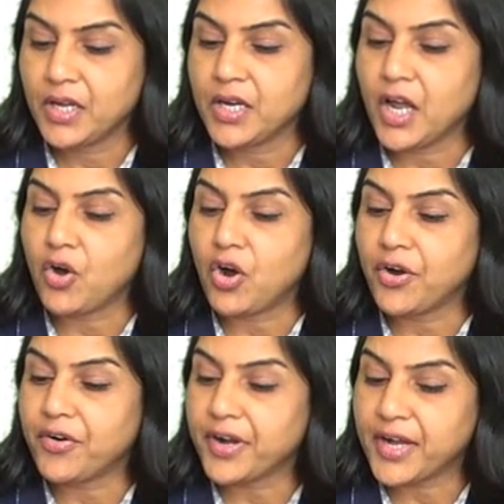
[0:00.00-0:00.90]
Now
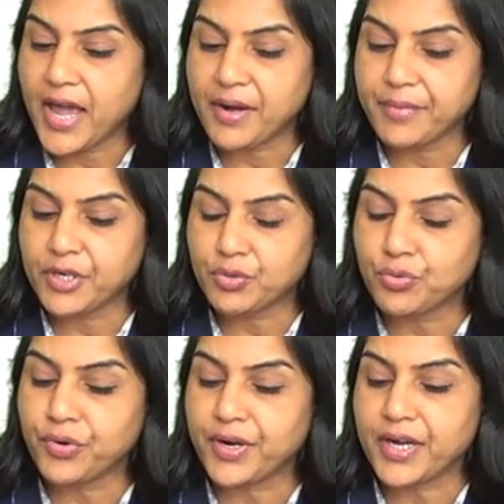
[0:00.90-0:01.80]
on retirement,
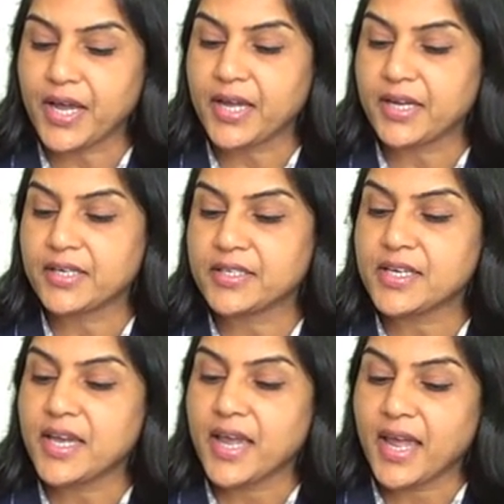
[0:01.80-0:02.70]
who retires?
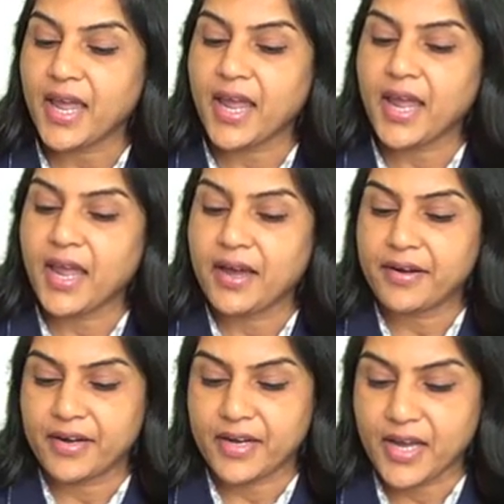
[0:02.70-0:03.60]
A
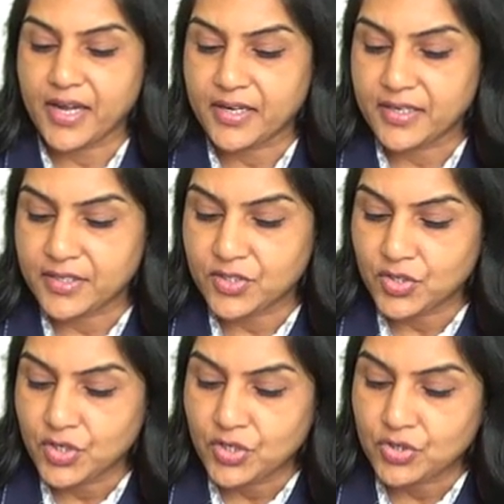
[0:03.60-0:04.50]
retires.
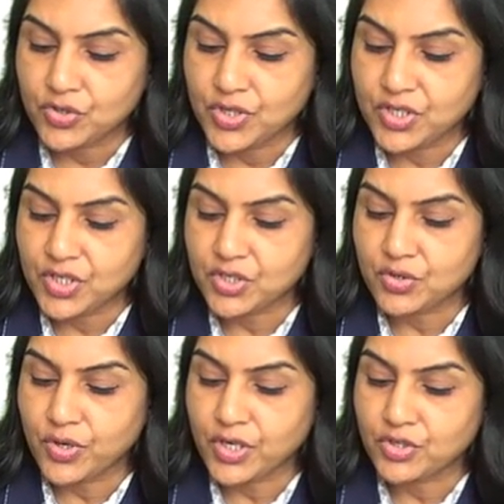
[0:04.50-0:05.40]
So this is
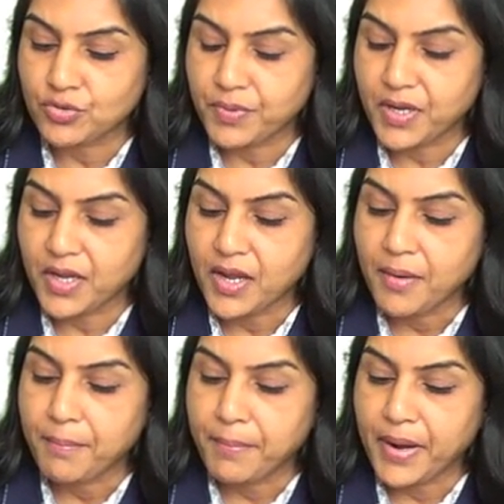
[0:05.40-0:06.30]
going to be
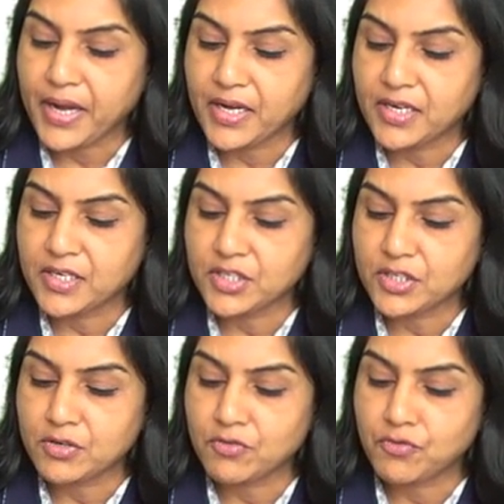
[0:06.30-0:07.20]

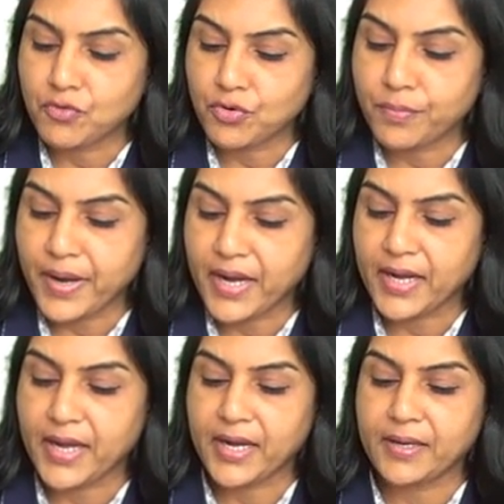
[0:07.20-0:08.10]
minus 4 by
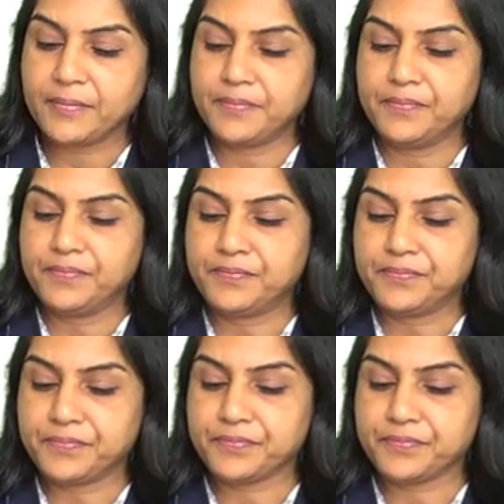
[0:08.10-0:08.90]
9.